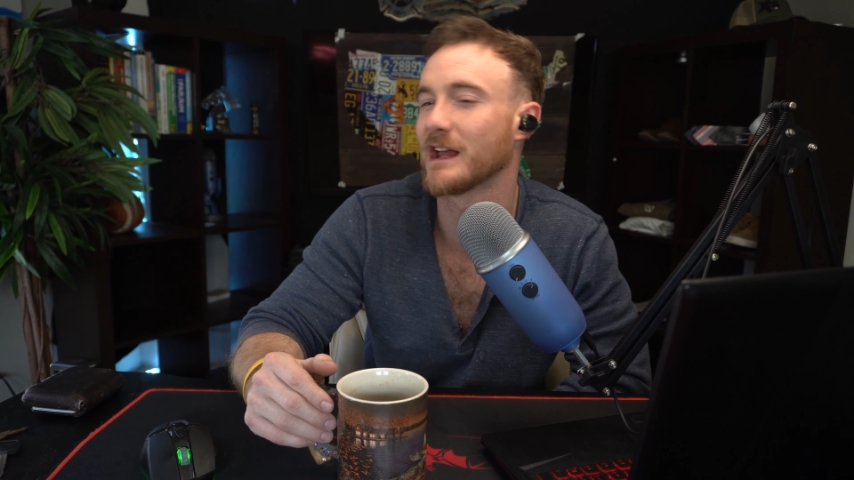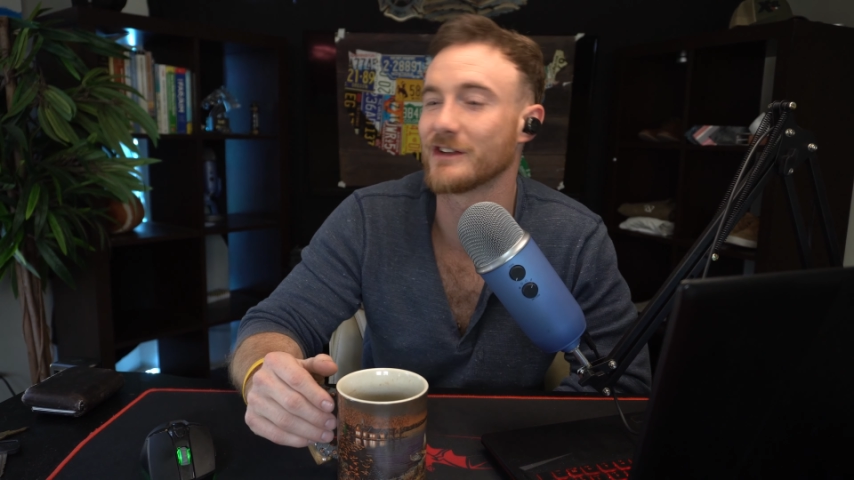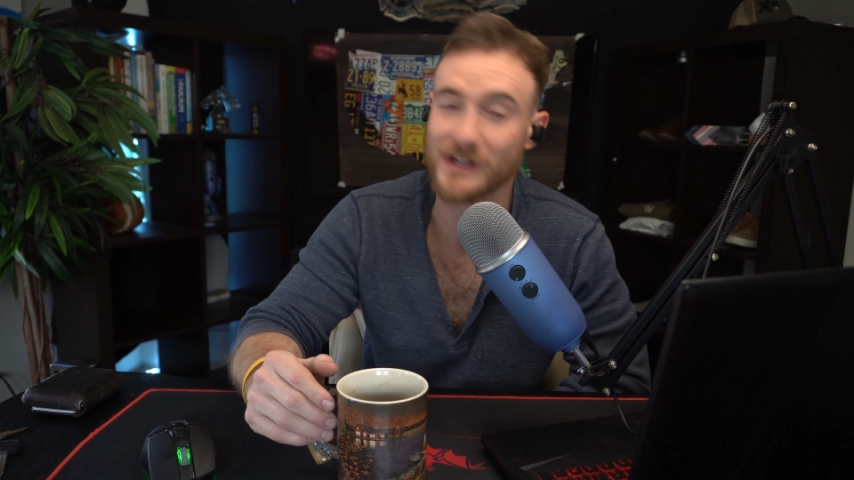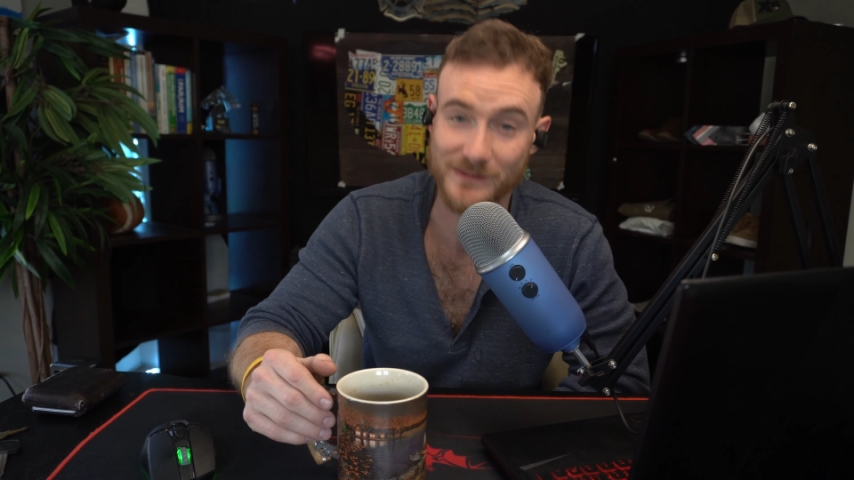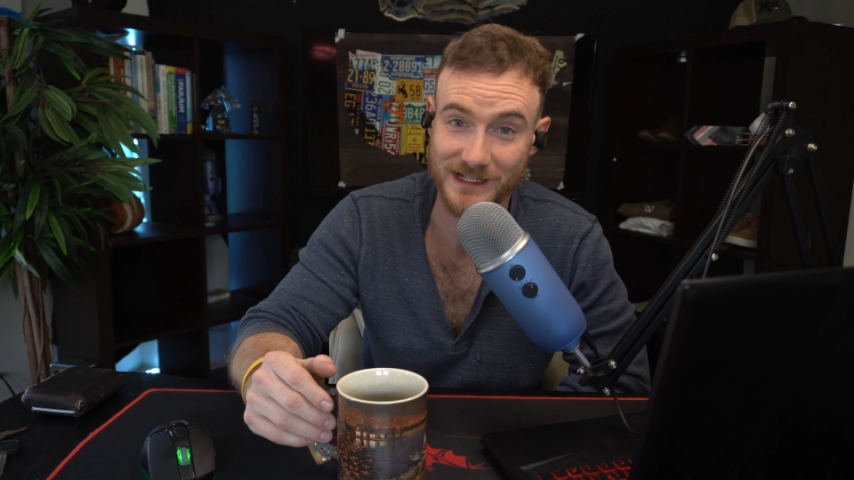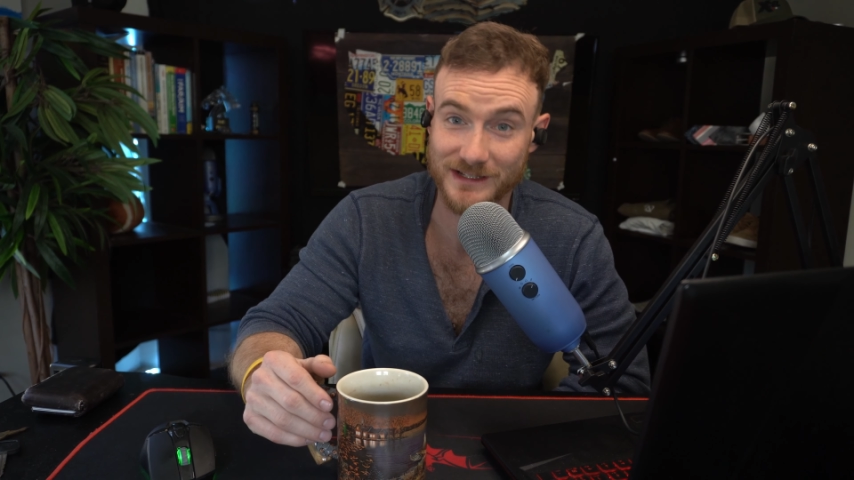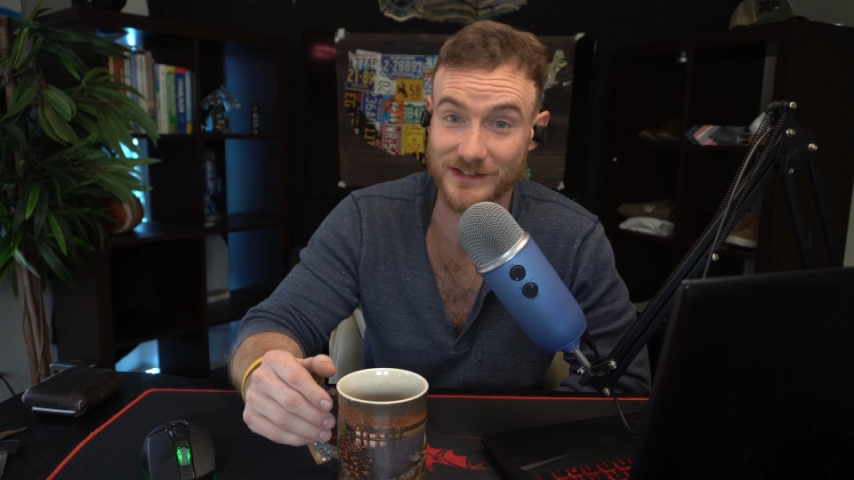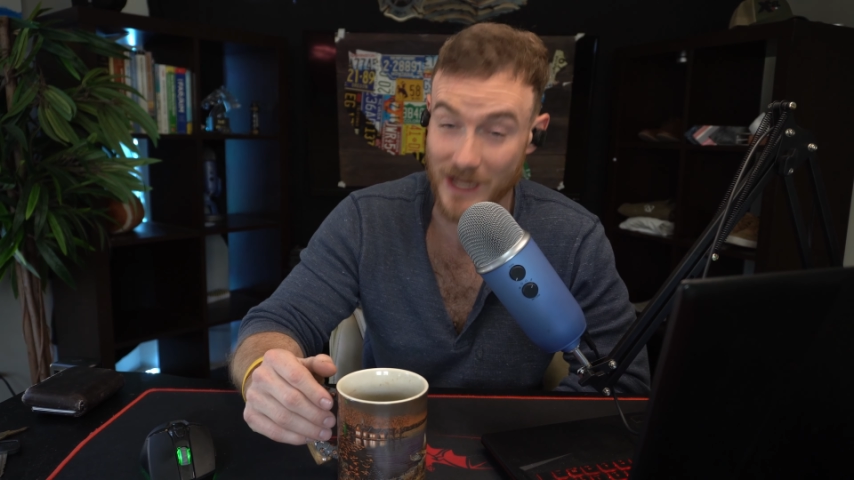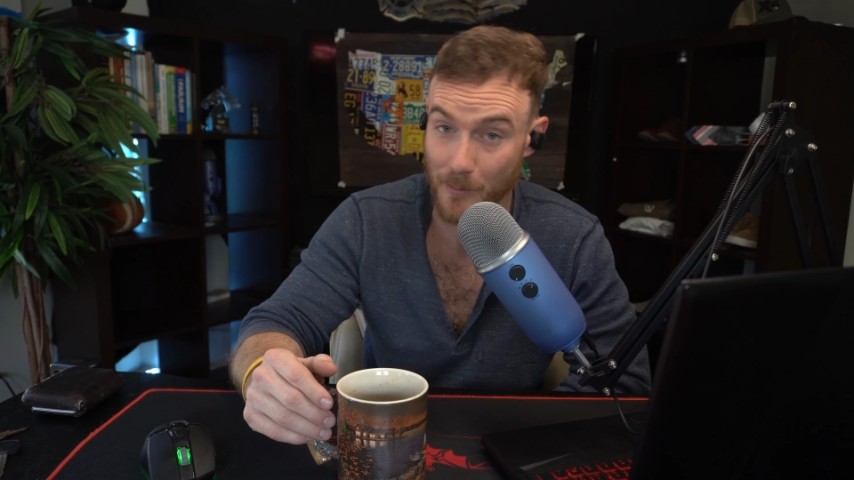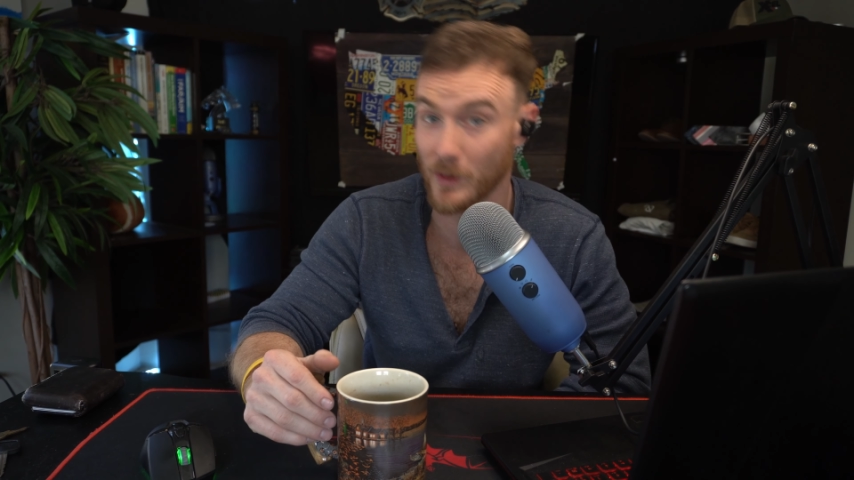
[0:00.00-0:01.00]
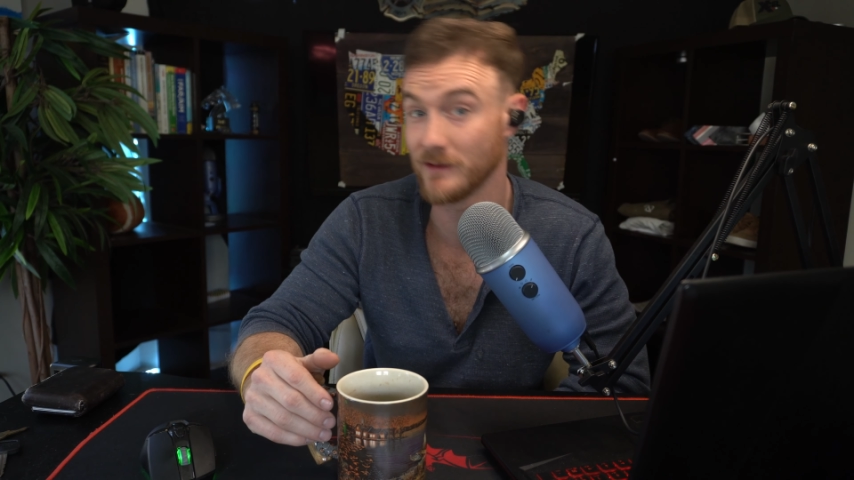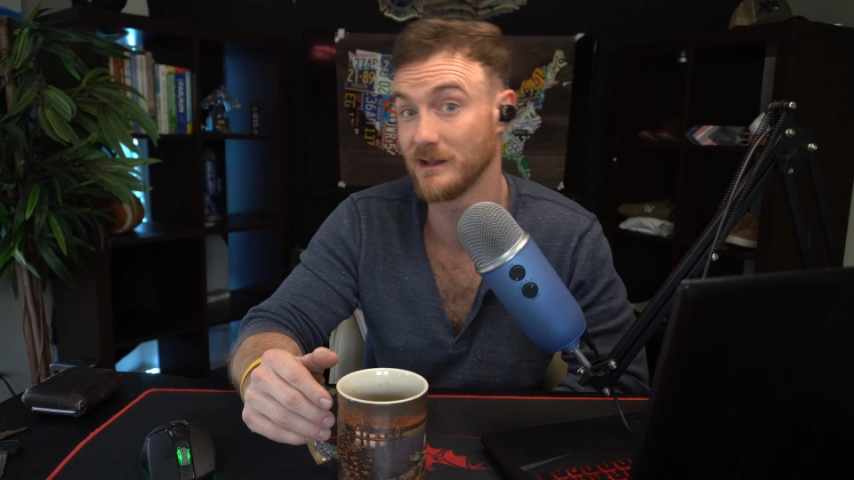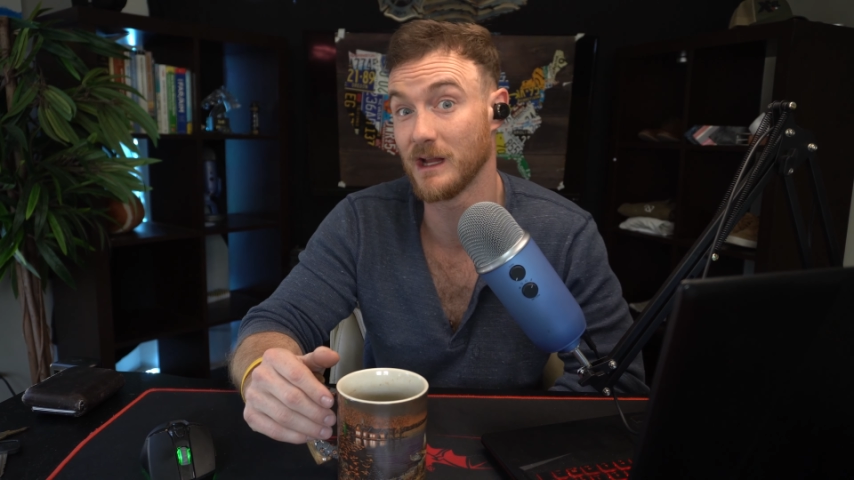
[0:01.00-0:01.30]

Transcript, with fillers: You got to ship it separate.